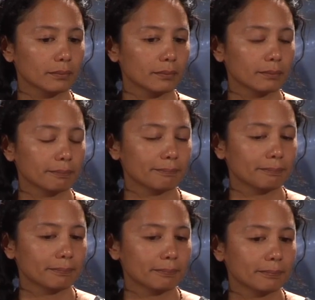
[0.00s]

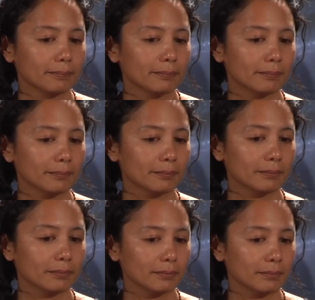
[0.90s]

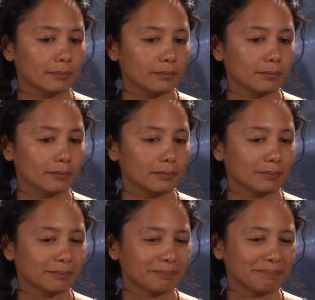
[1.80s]

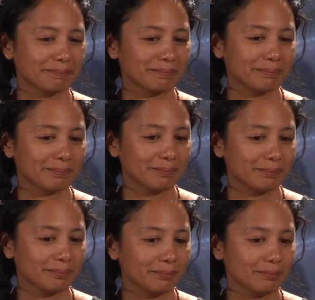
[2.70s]
This person isn't speaking.